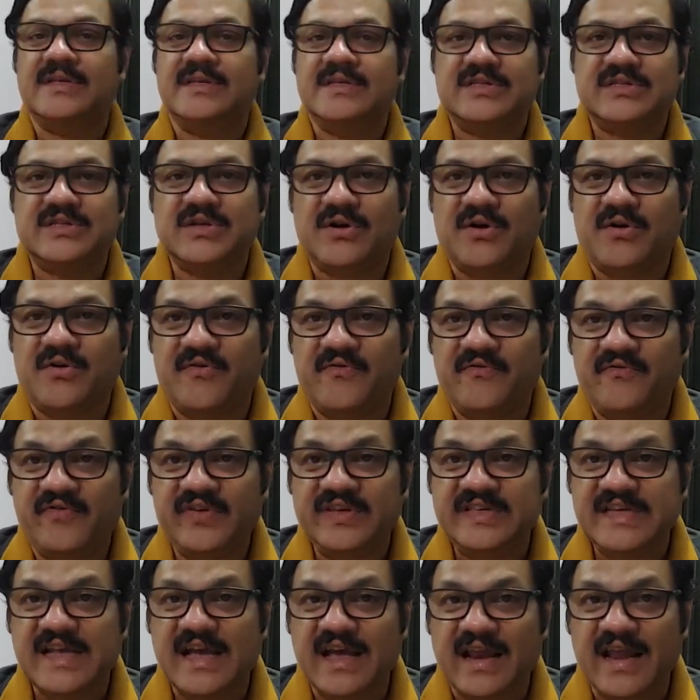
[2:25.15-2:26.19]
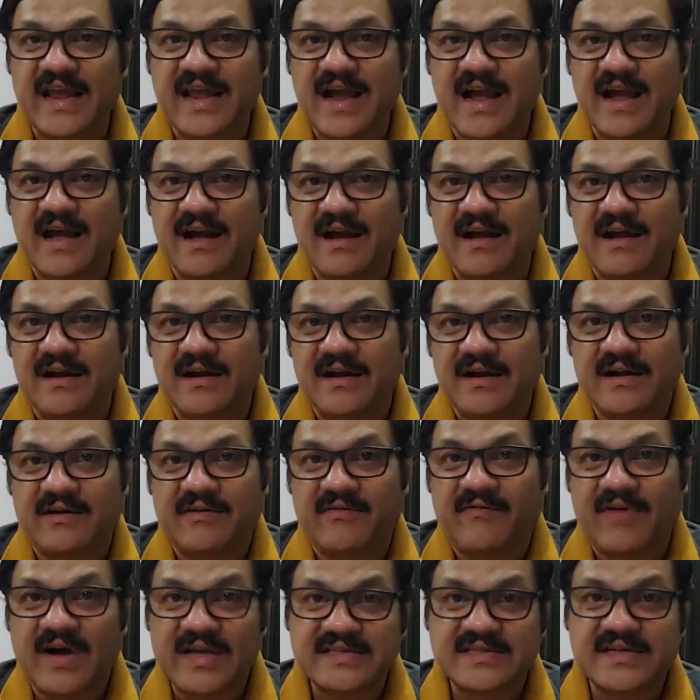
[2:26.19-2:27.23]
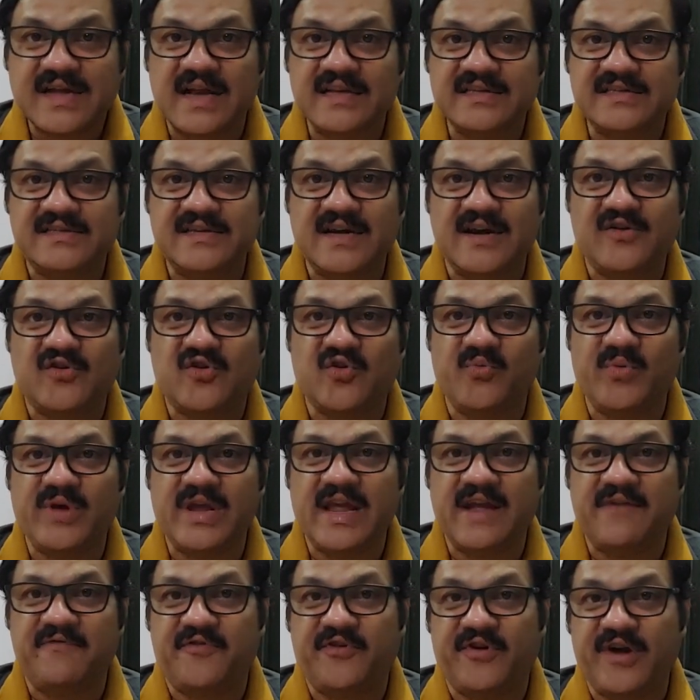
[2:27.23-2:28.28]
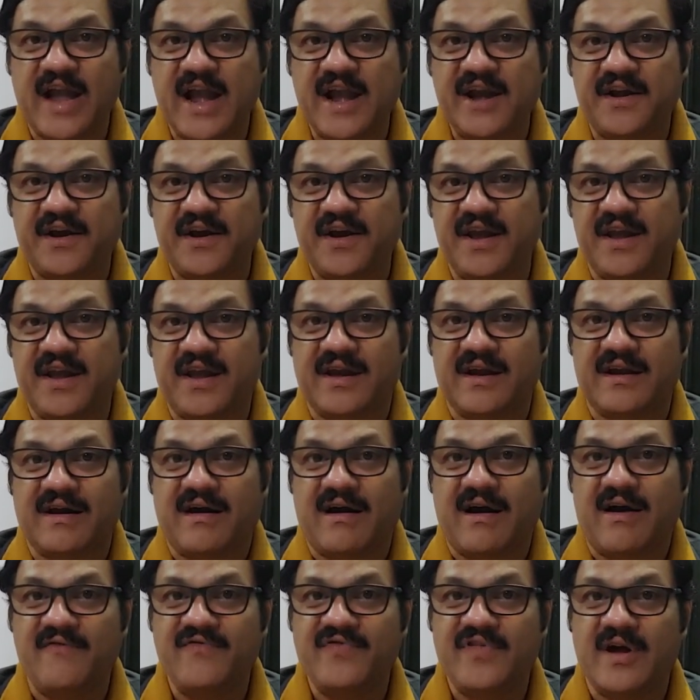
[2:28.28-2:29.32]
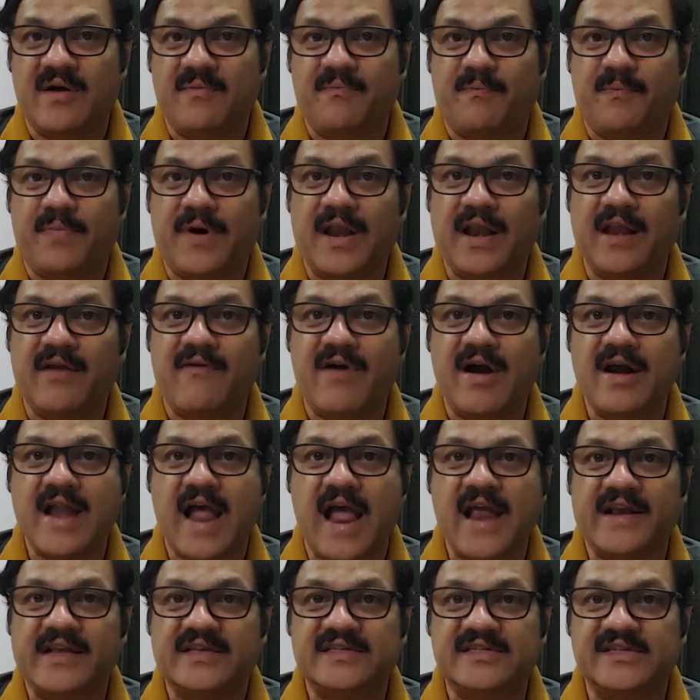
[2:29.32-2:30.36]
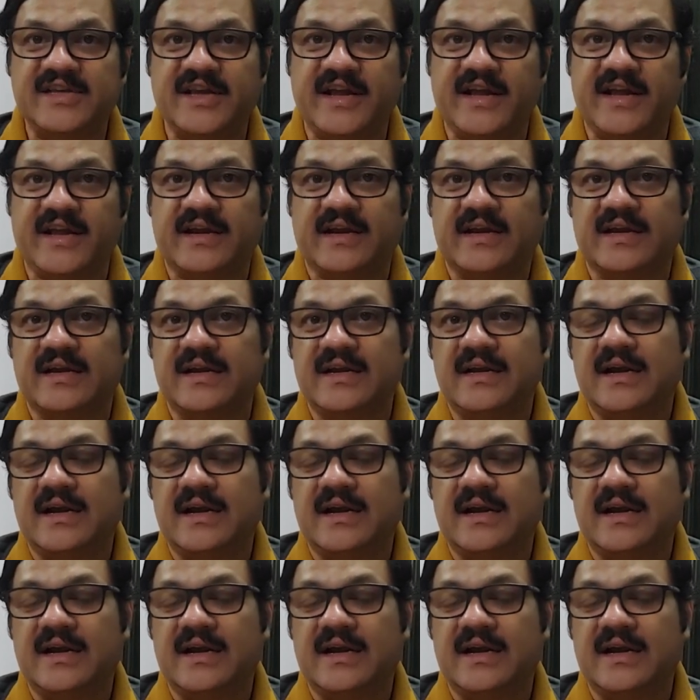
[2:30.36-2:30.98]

So Vijayalaya was considered to be a feudatory of the Pallava dynasty,